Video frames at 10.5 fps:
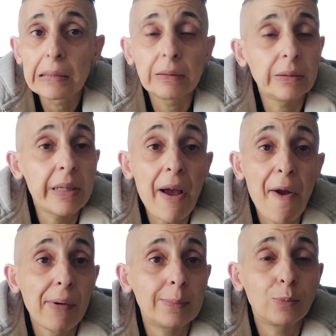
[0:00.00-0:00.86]
Yeah,
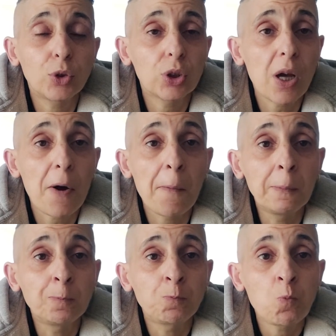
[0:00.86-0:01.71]
so
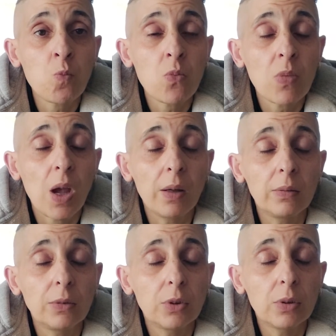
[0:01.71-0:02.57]

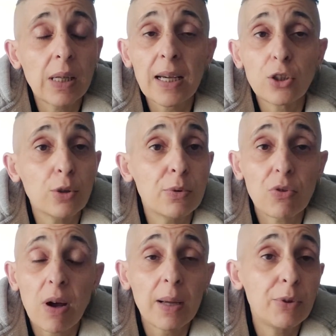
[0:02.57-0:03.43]
like,
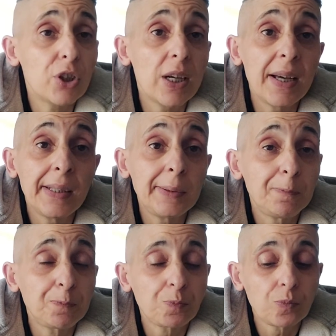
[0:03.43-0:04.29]
subscribe, share,
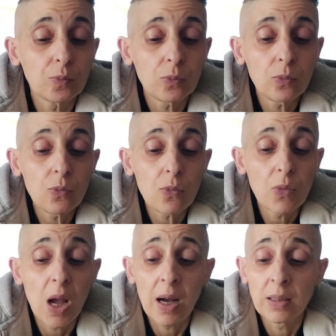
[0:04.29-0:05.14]

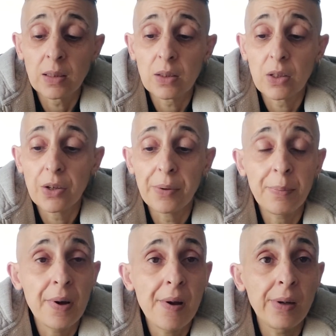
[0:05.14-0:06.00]
and
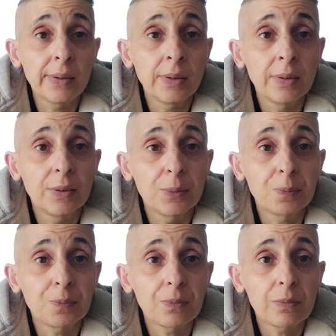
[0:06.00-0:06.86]

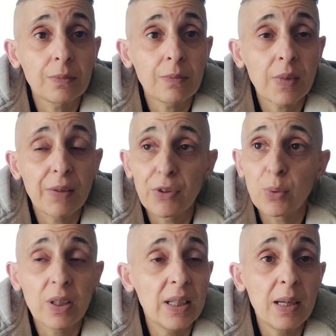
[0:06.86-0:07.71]
if you
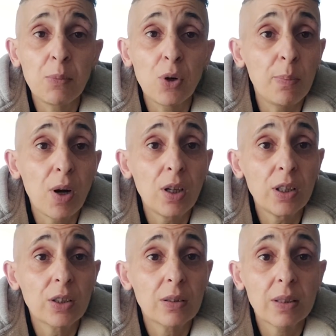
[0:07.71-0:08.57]
want to hear more
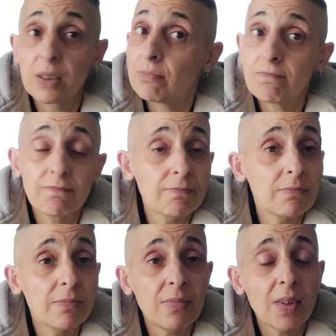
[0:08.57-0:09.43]
bollocks, then
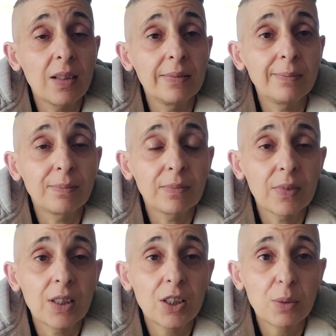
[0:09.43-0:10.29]

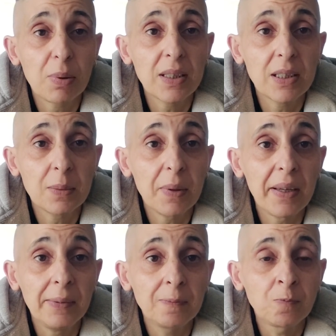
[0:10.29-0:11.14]
this is the place to be.
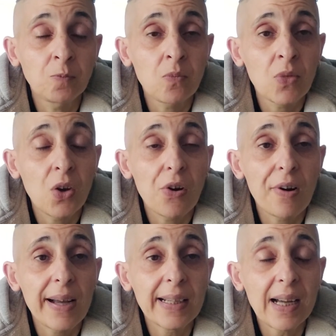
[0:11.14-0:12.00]

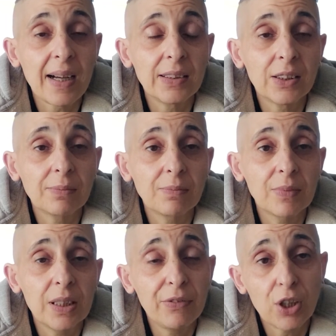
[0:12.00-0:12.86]
Right, guys,
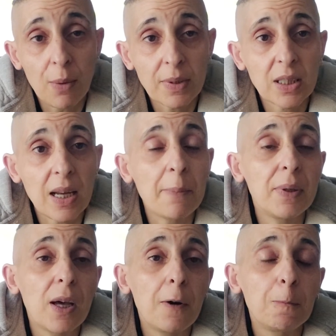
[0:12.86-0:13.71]
leave your comments down
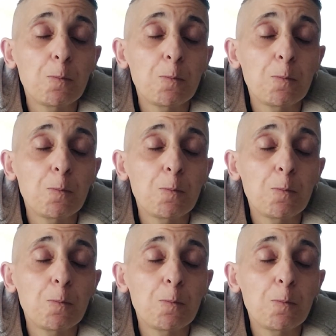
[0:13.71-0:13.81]
below.